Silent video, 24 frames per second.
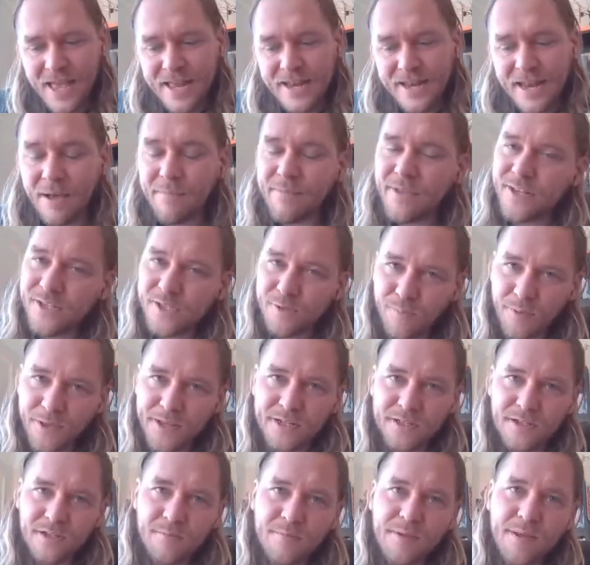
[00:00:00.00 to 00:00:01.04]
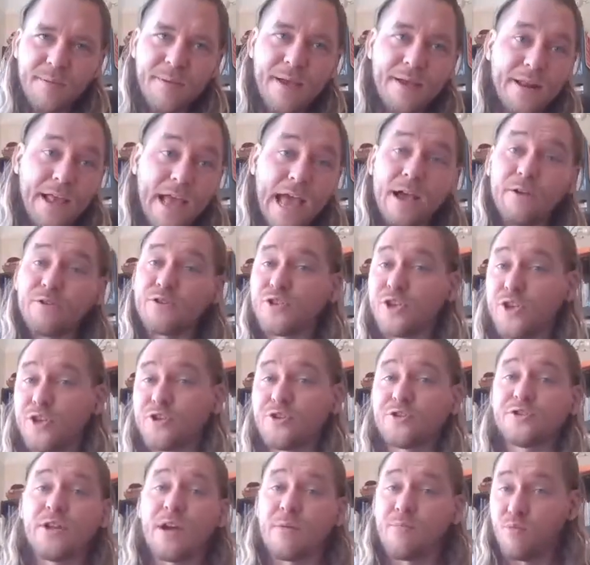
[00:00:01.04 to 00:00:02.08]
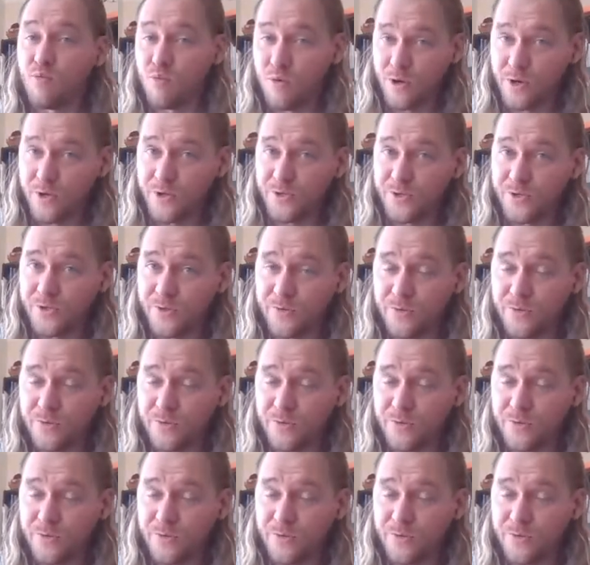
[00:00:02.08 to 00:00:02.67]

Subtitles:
Now I'm going to explain a little bit about how SecureDrop works.